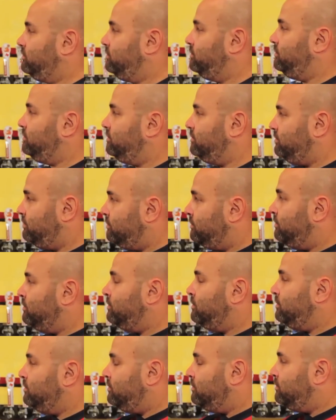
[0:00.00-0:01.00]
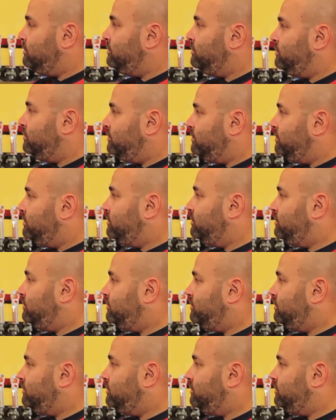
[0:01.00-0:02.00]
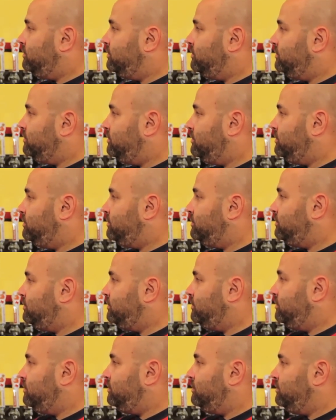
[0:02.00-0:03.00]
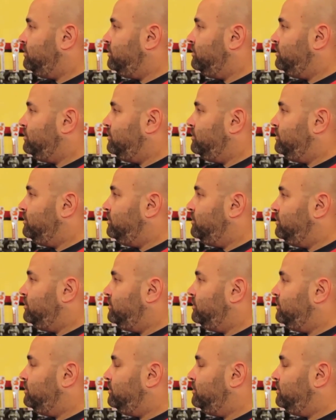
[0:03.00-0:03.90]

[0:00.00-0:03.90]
(not speaking)